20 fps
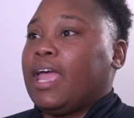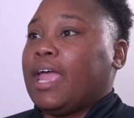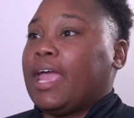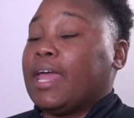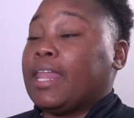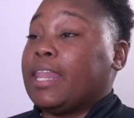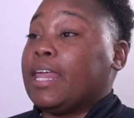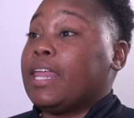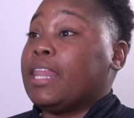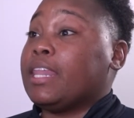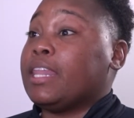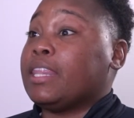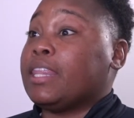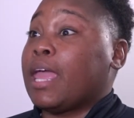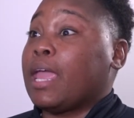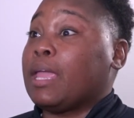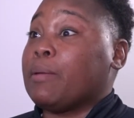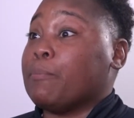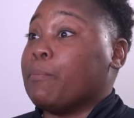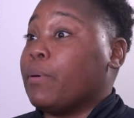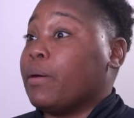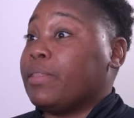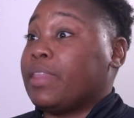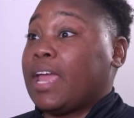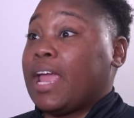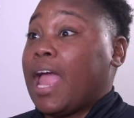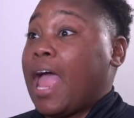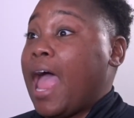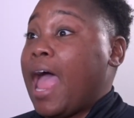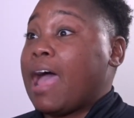And then
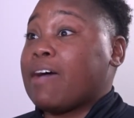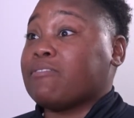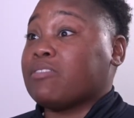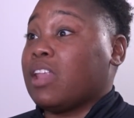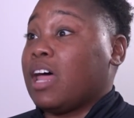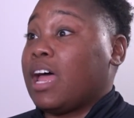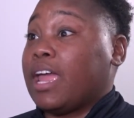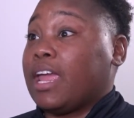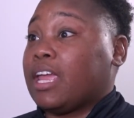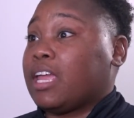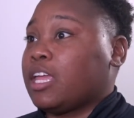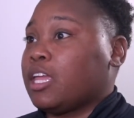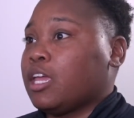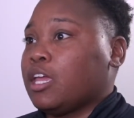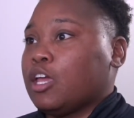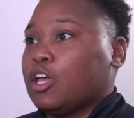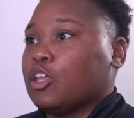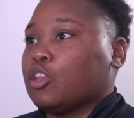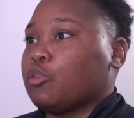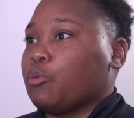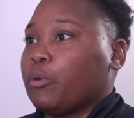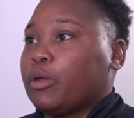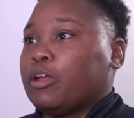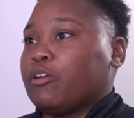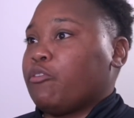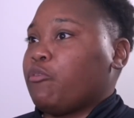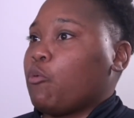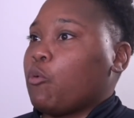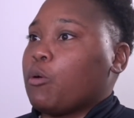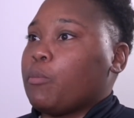they have like 3 or
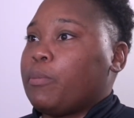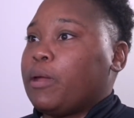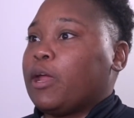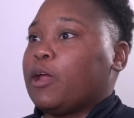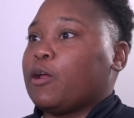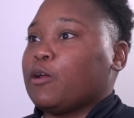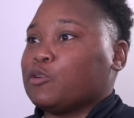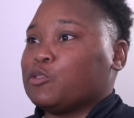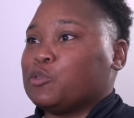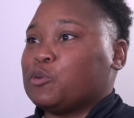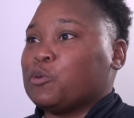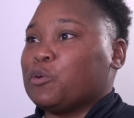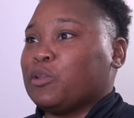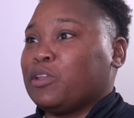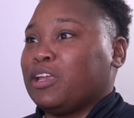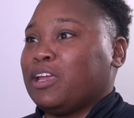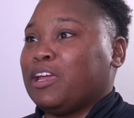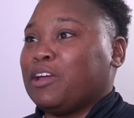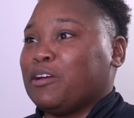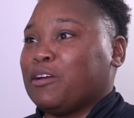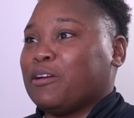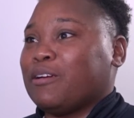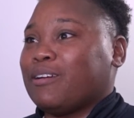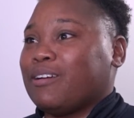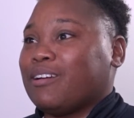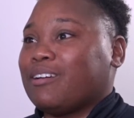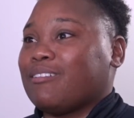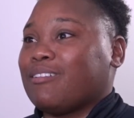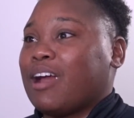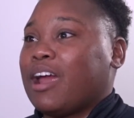4 pairs during the year,
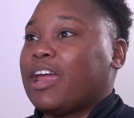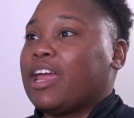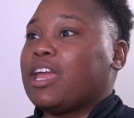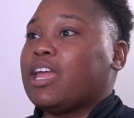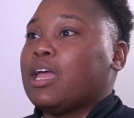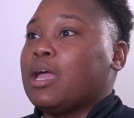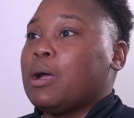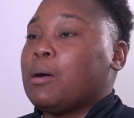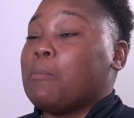right?